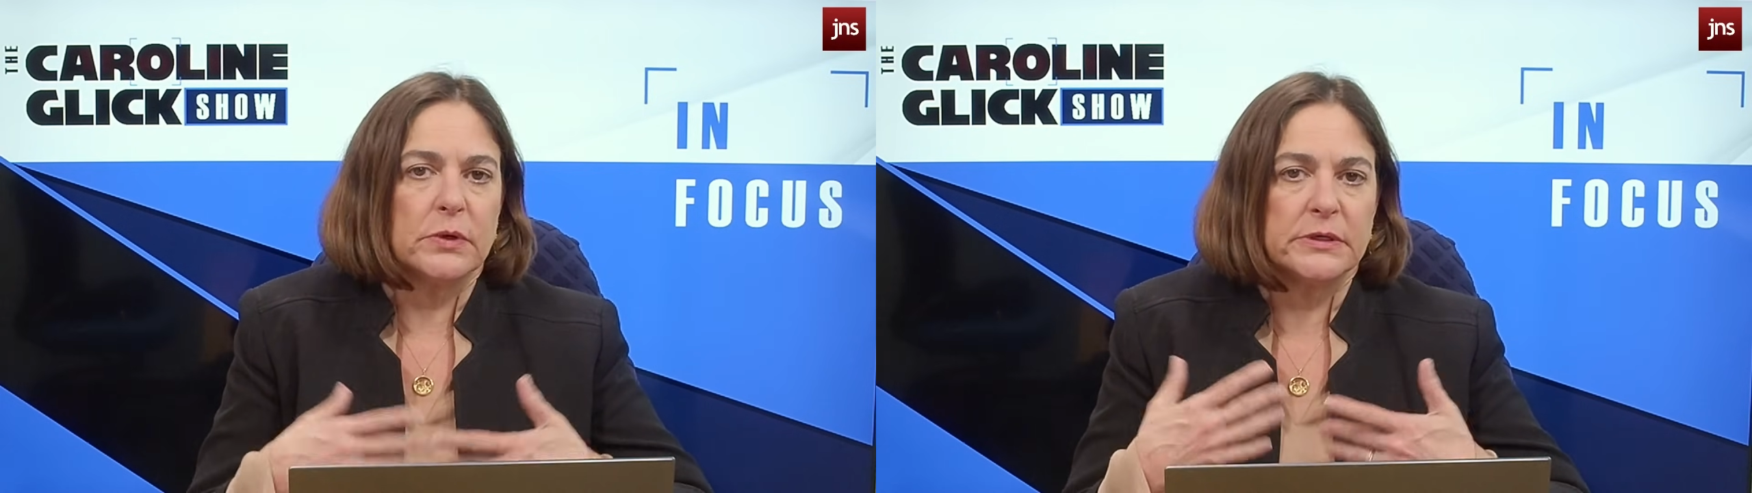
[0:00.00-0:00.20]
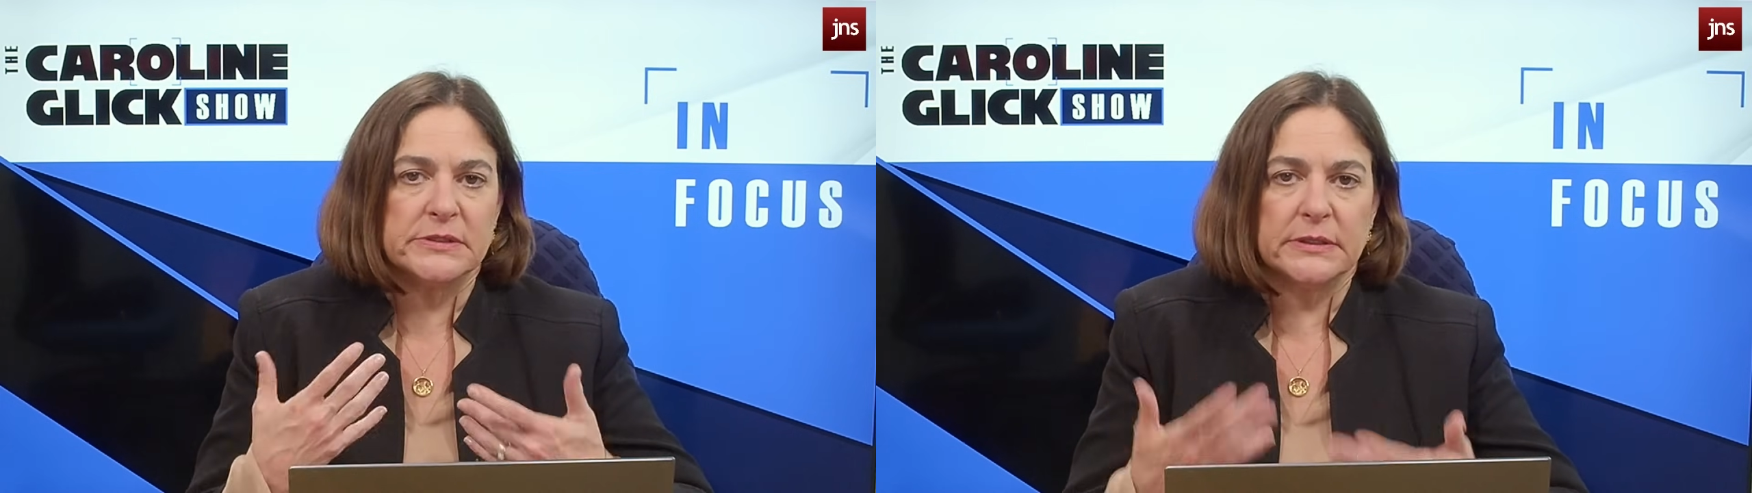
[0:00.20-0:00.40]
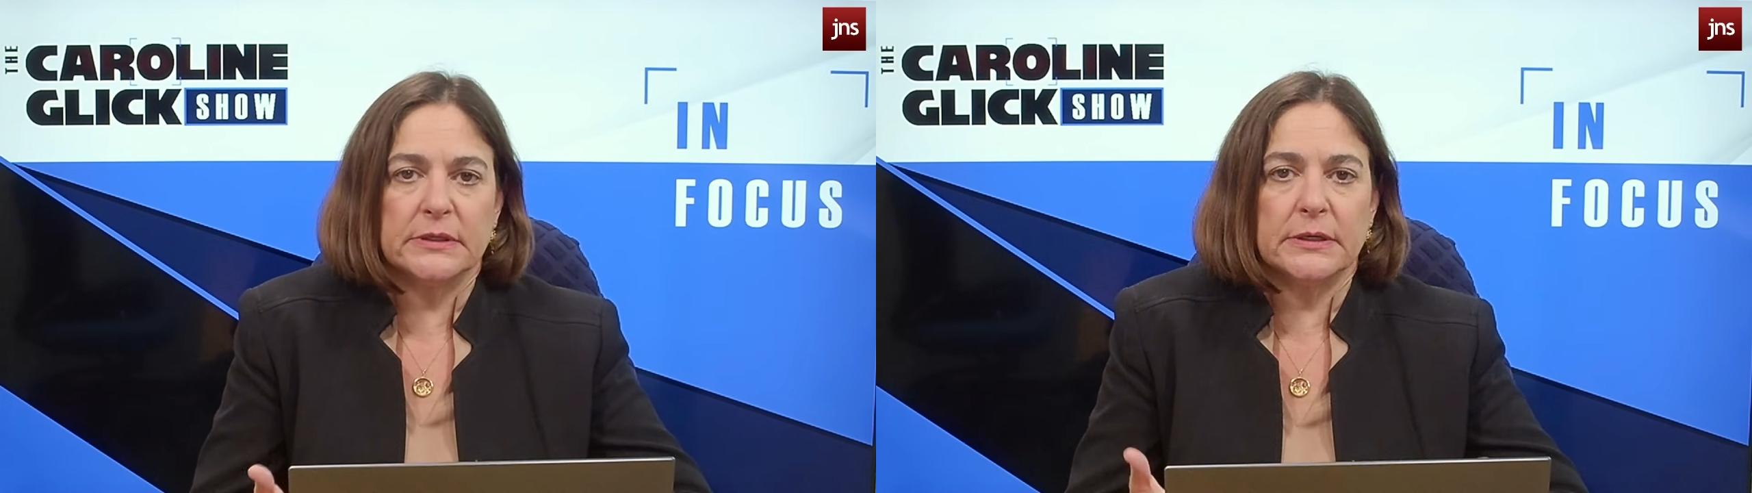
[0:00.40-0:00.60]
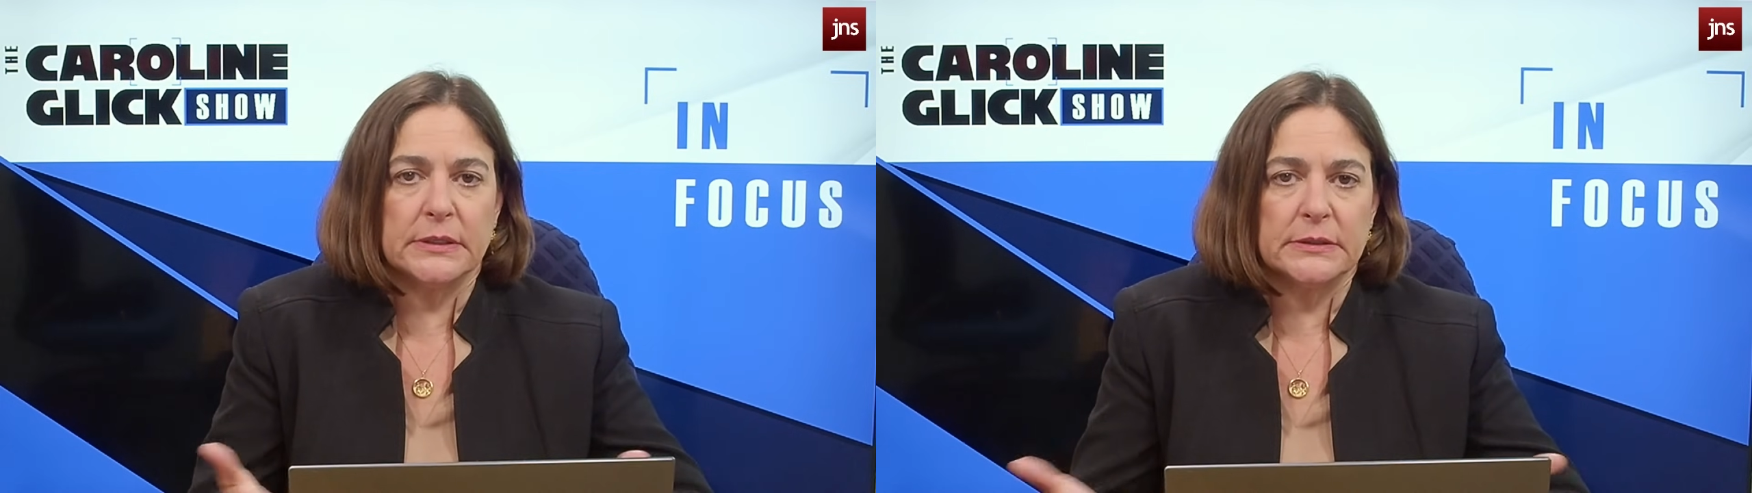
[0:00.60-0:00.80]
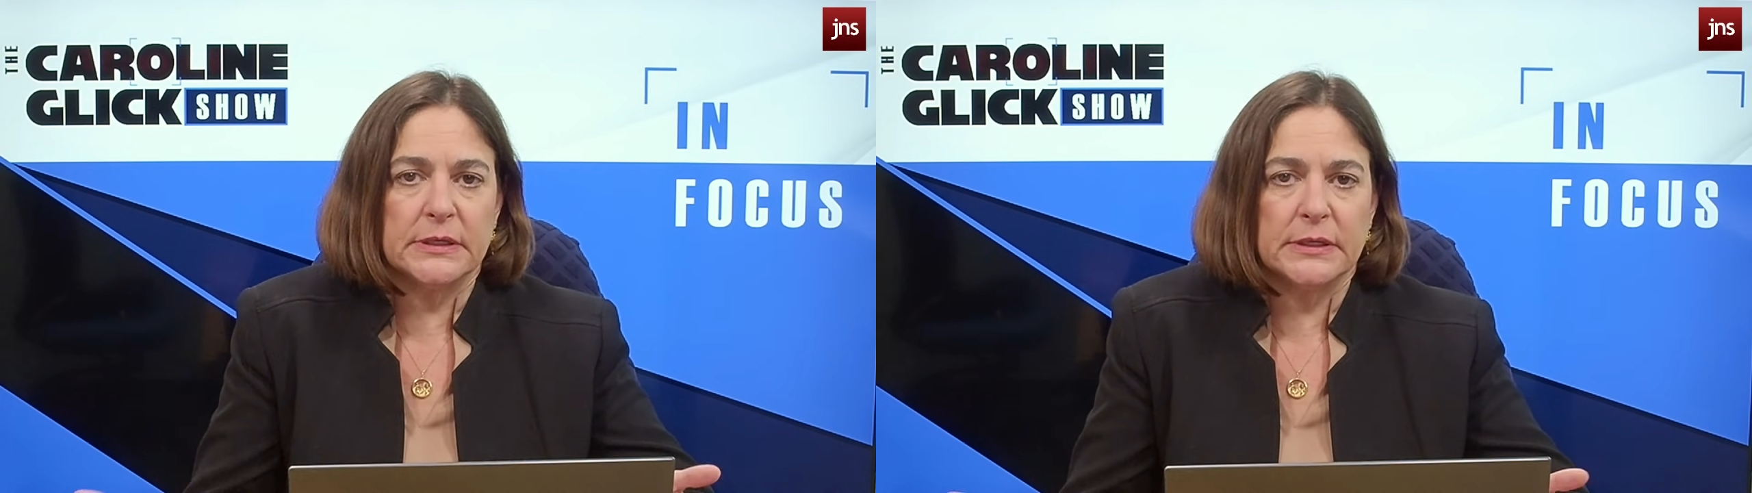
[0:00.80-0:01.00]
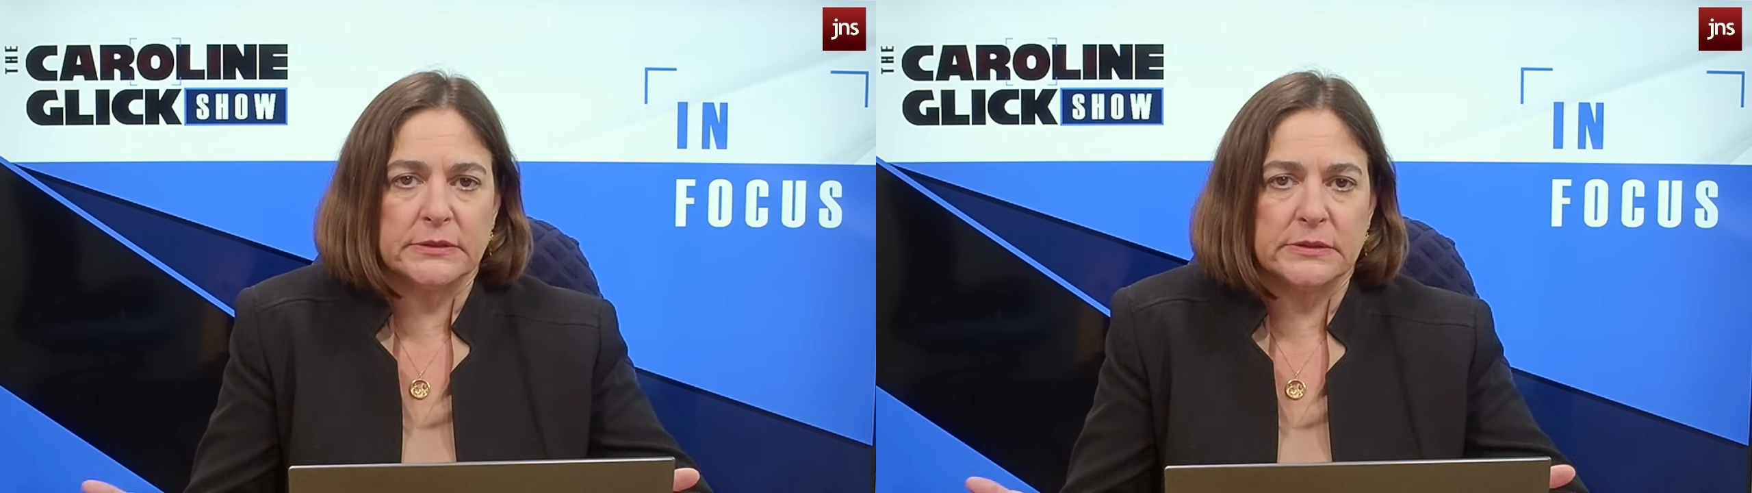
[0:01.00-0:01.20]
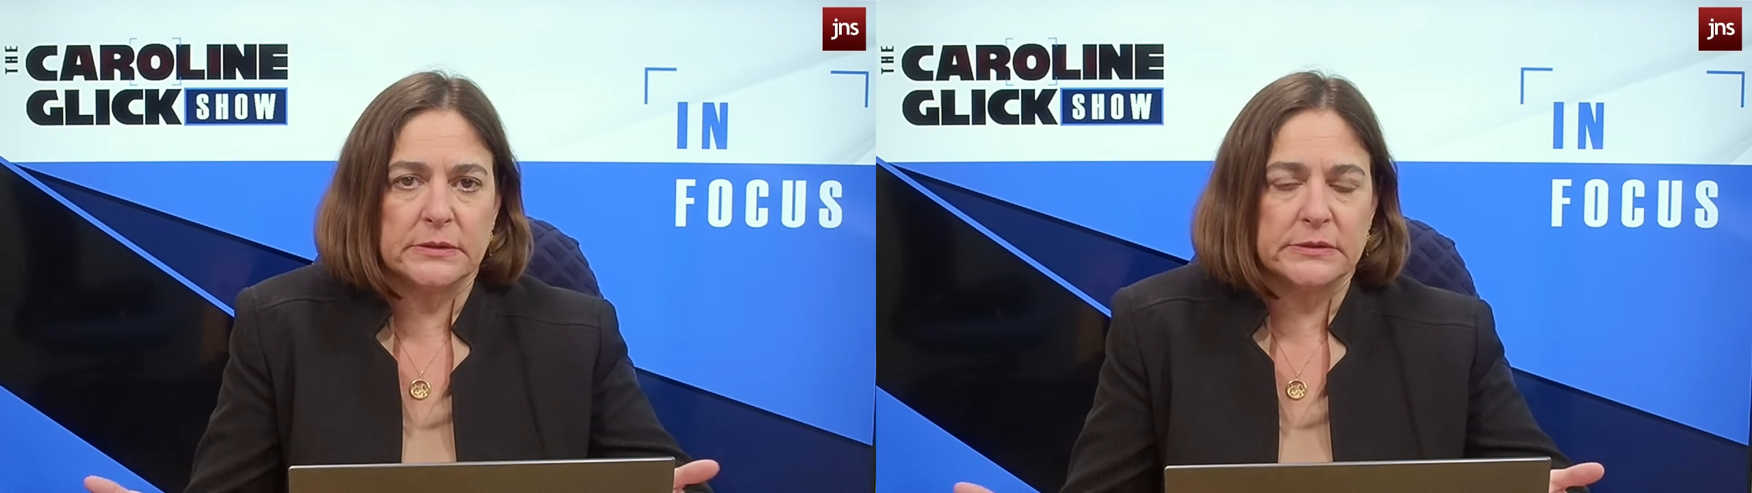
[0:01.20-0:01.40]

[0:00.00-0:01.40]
One is that they